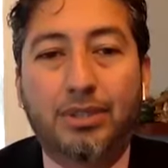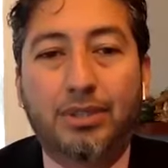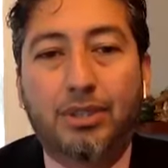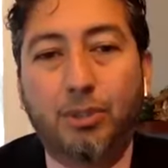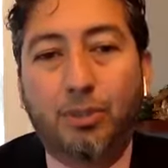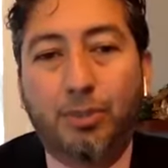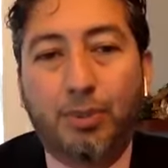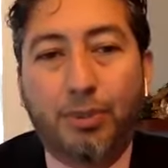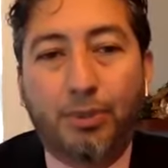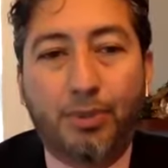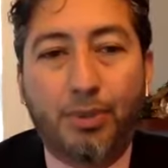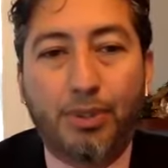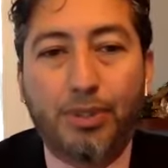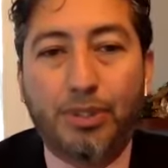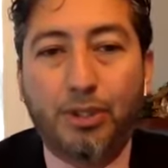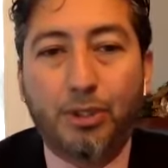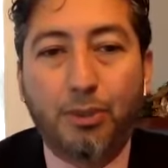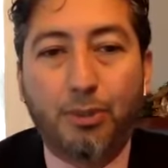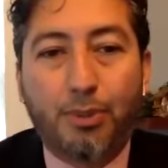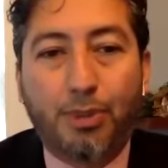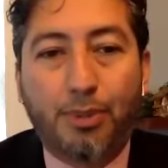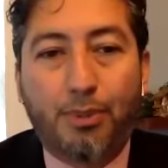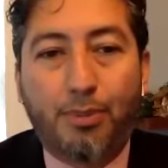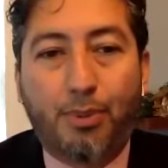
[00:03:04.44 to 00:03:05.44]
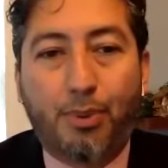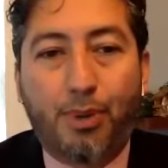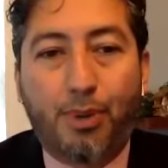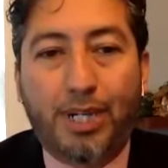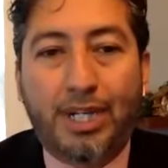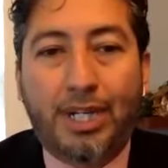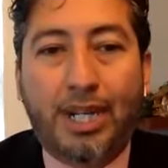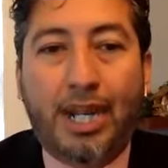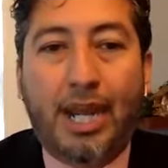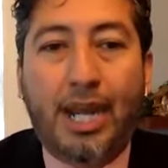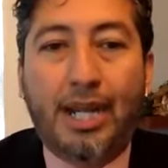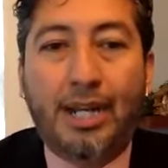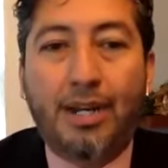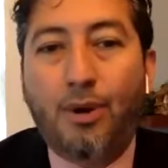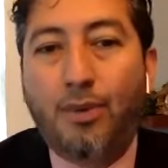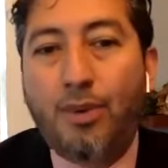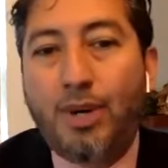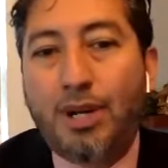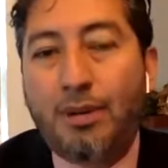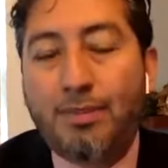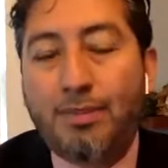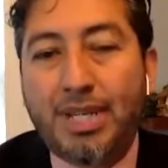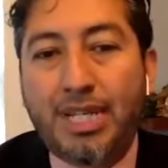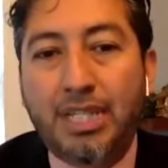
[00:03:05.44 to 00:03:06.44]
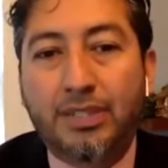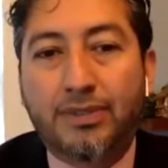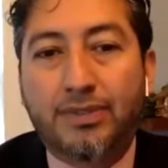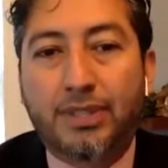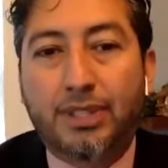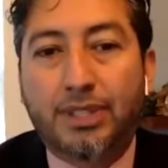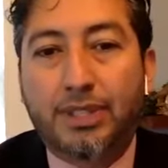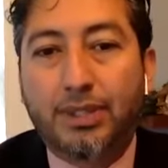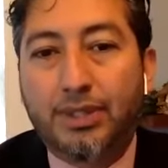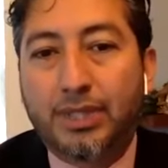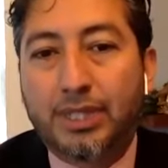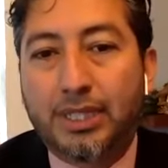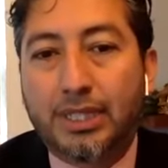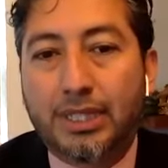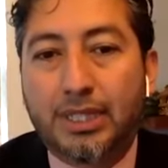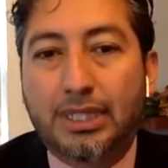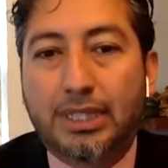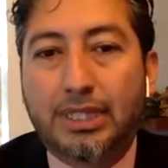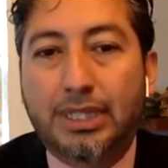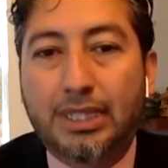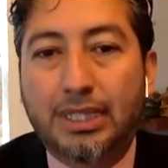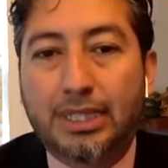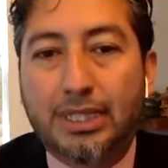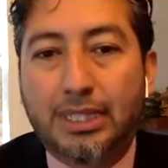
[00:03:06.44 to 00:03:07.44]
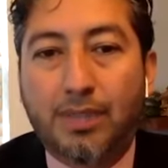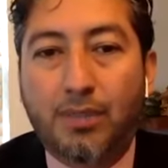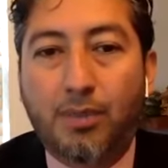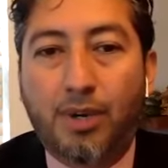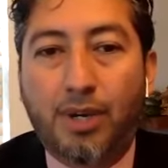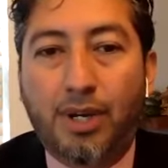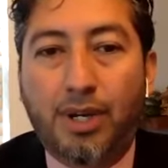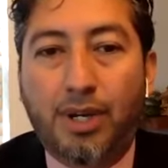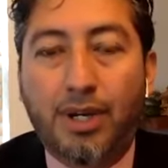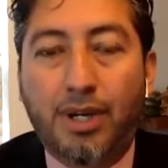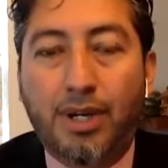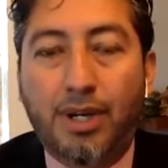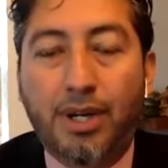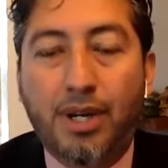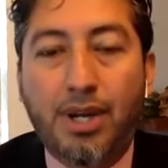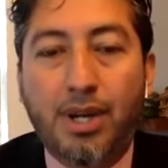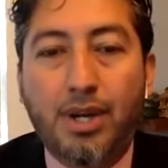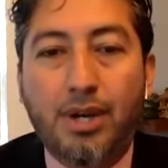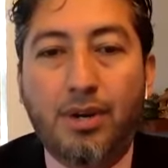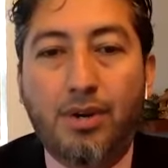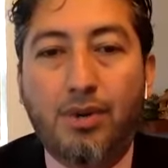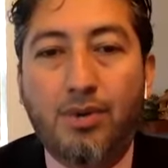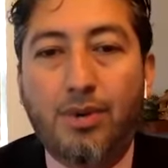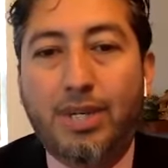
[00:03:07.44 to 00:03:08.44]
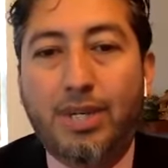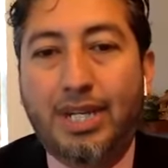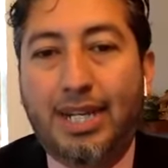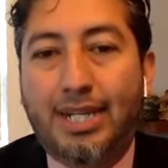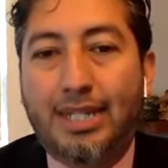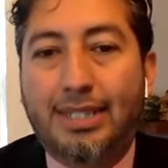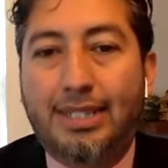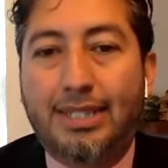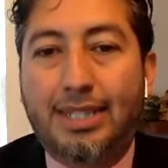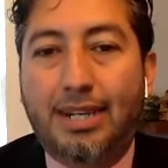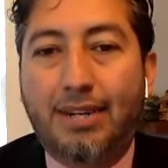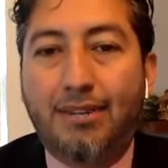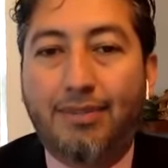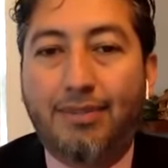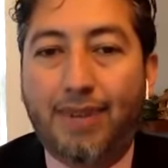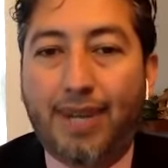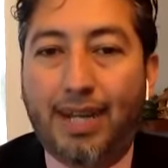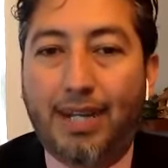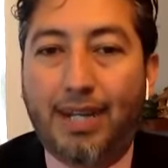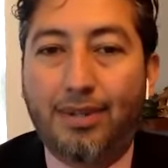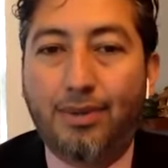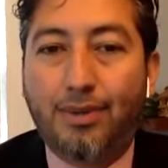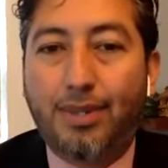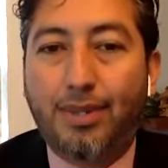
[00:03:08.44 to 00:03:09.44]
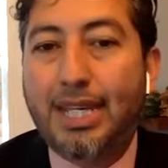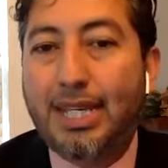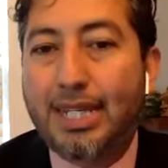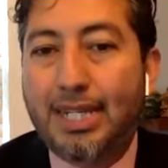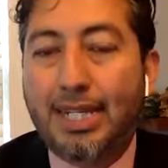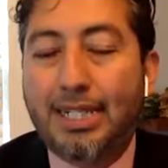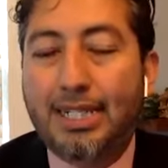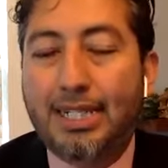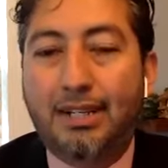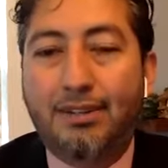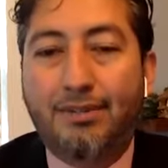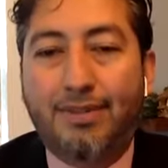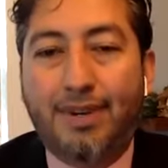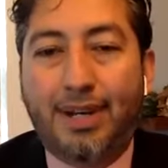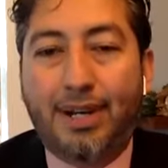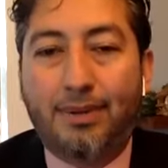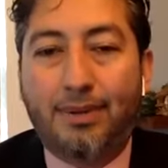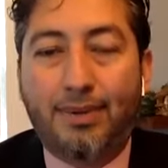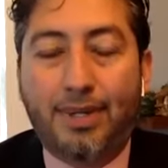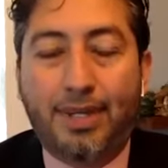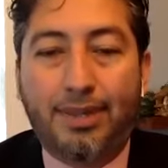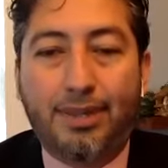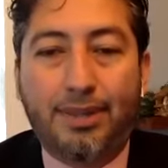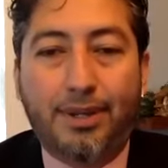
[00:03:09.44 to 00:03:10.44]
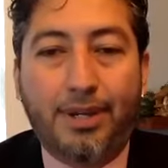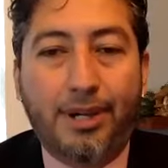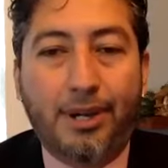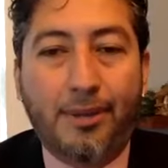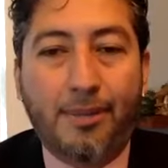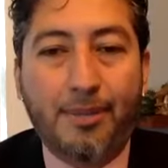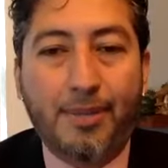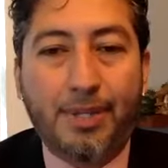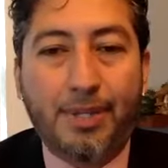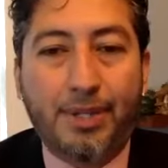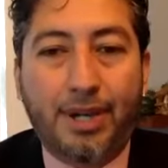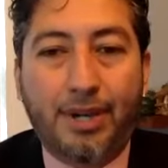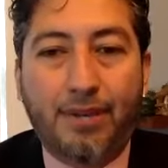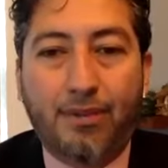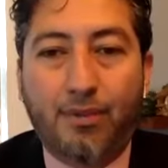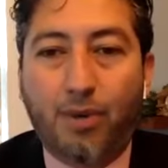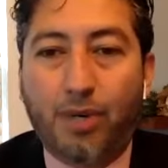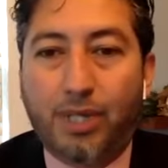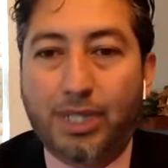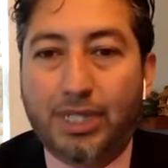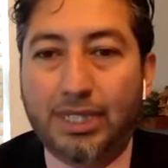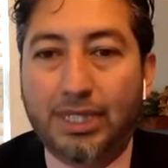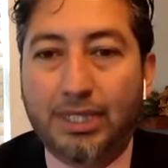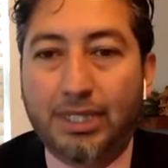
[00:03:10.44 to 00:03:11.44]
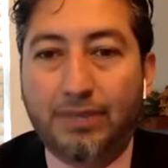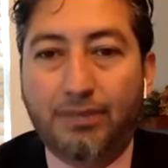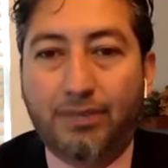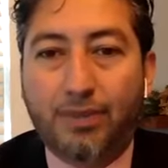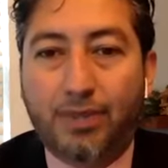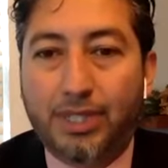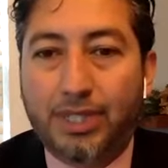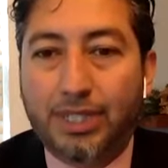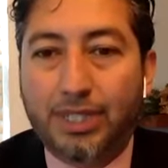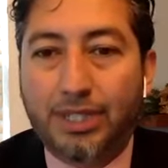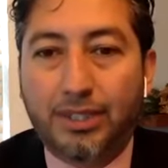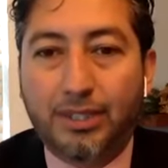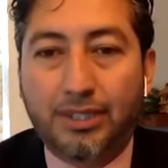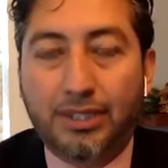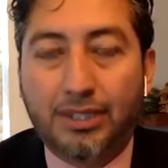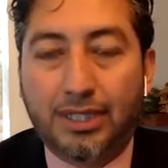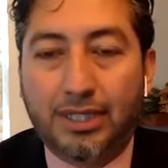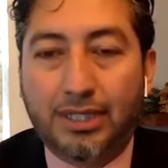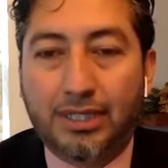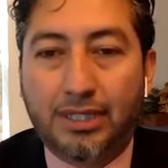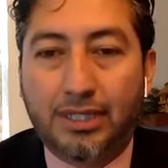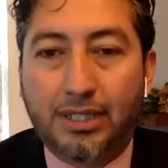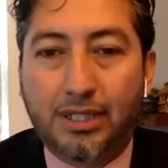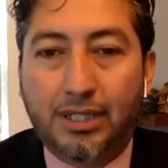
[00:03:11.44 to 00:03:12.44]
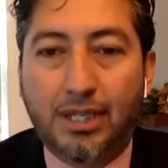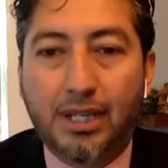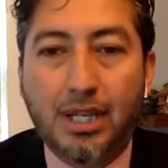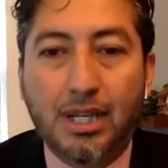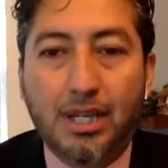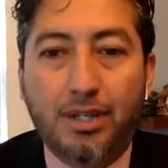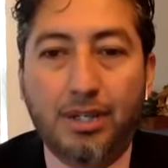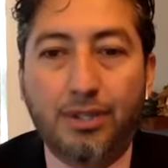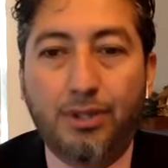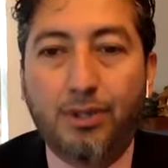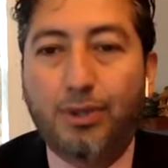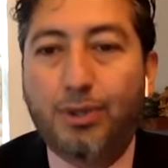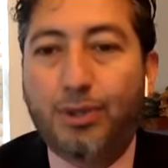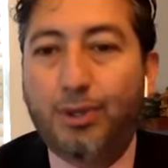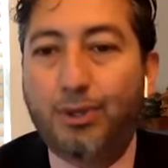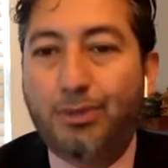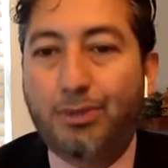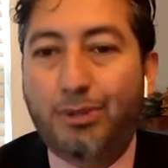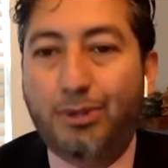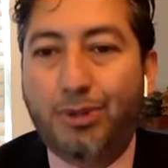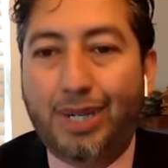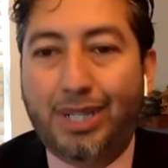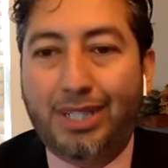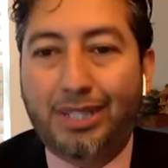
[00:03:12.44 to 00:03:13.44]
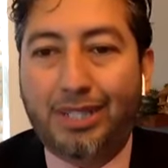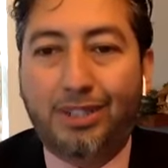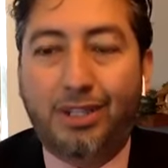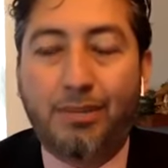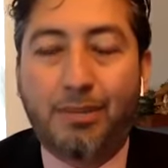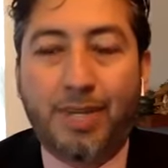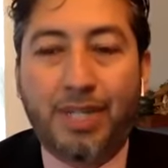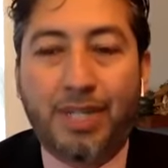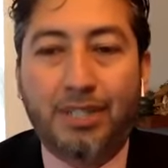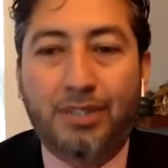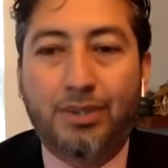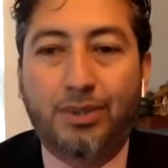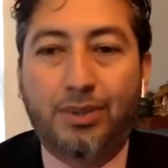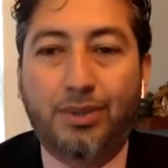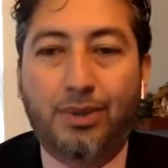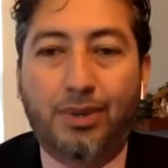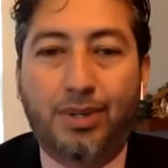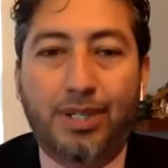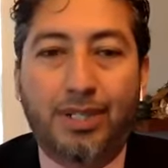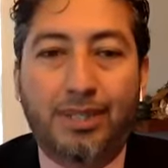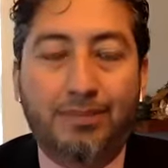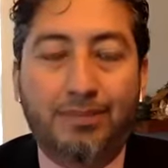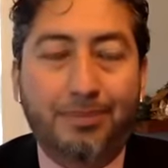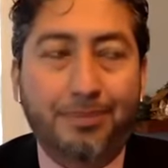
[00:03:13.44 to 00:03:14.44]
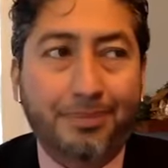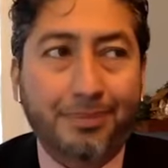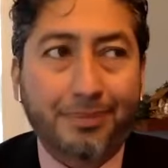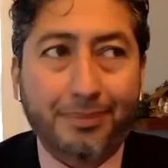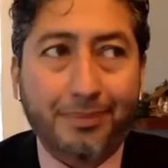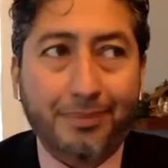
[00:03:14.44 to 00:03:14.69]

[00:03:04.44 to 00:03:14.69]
so it's super, super important. And I know what it means for students to see someone who can identify, who they can identify with. Um, you know, I've worked as, for years as a youth group director and mentor, and